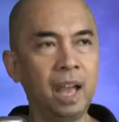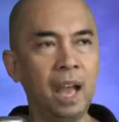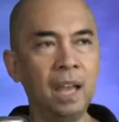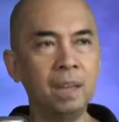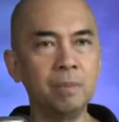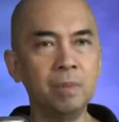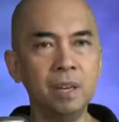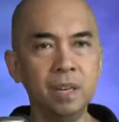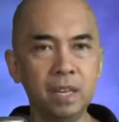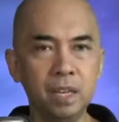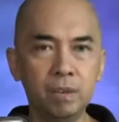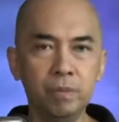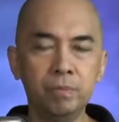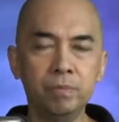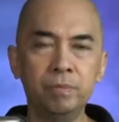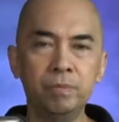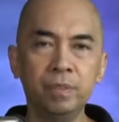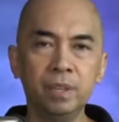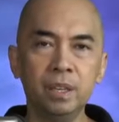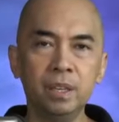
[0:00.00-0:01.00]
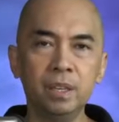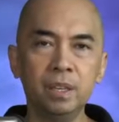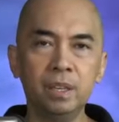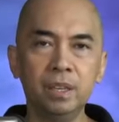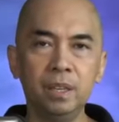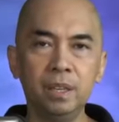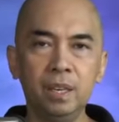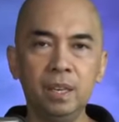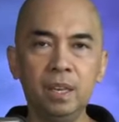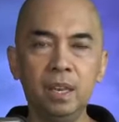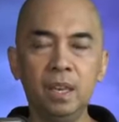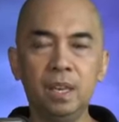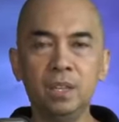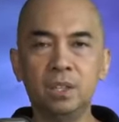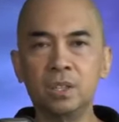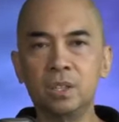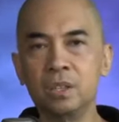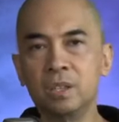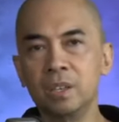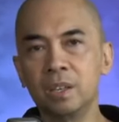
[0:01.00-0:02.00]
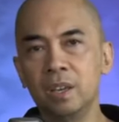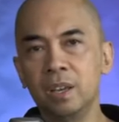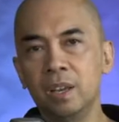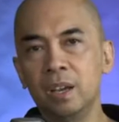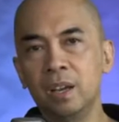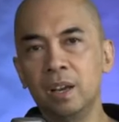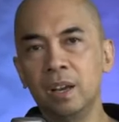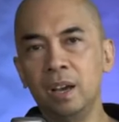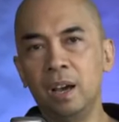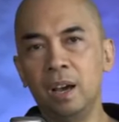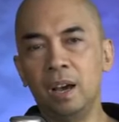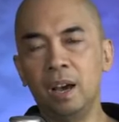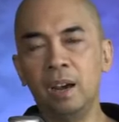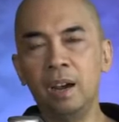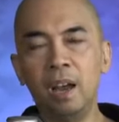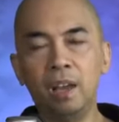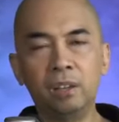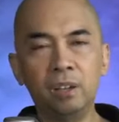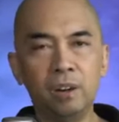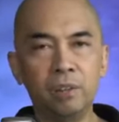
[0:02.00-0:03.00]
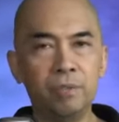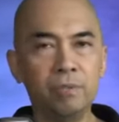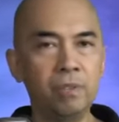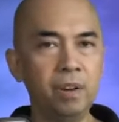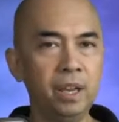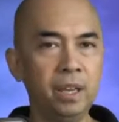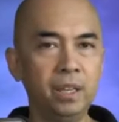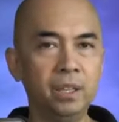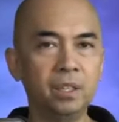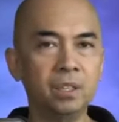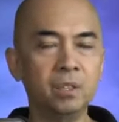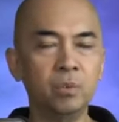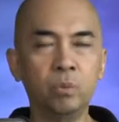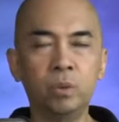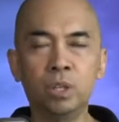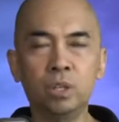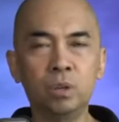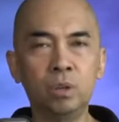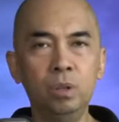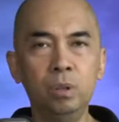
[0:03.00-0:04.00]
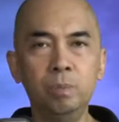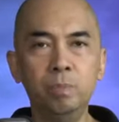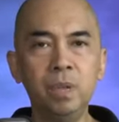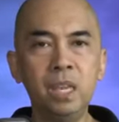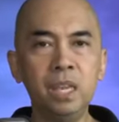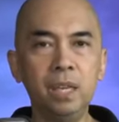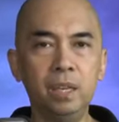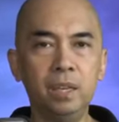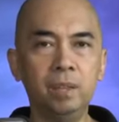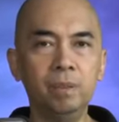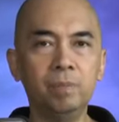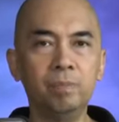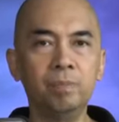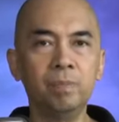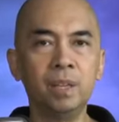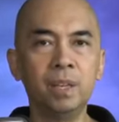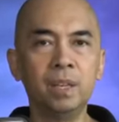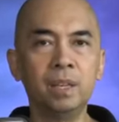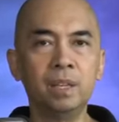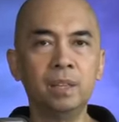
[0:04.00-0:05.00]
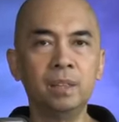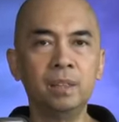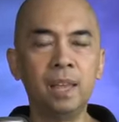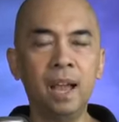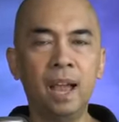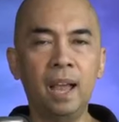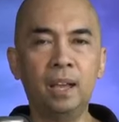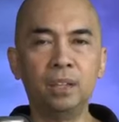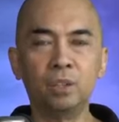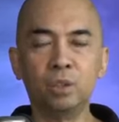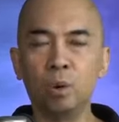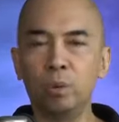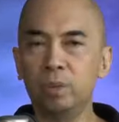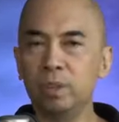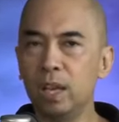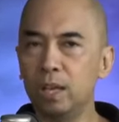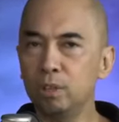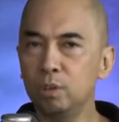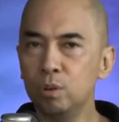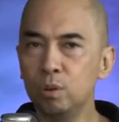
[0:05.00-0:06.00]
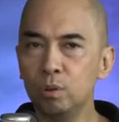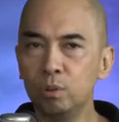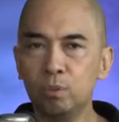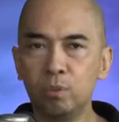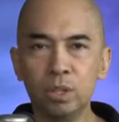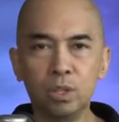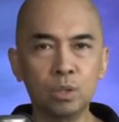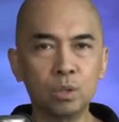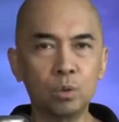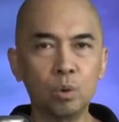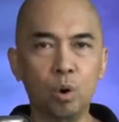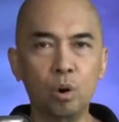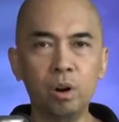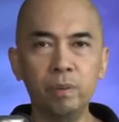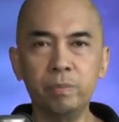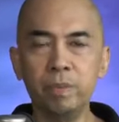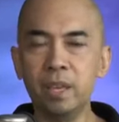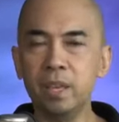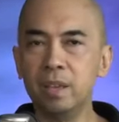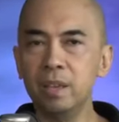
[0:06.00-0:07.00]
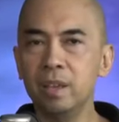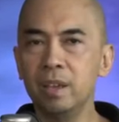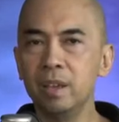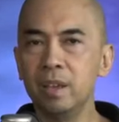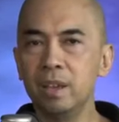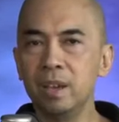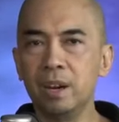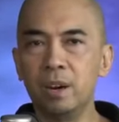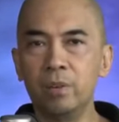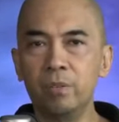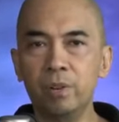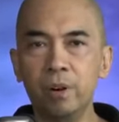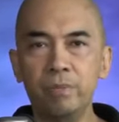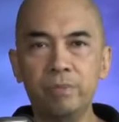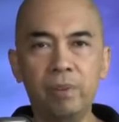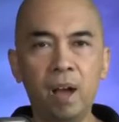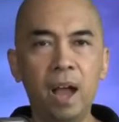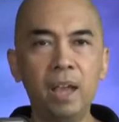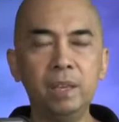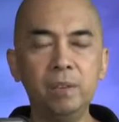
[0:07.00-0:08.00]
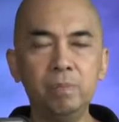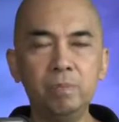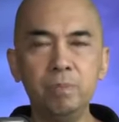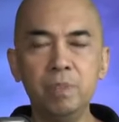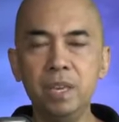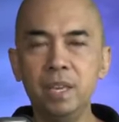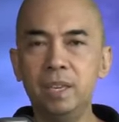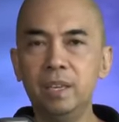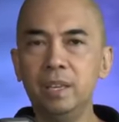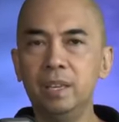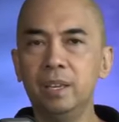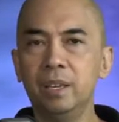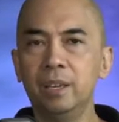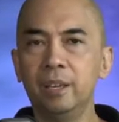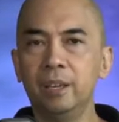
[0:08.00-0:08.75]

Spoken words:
I believe, is another phrase which could mean that so that you could restore me, revive me,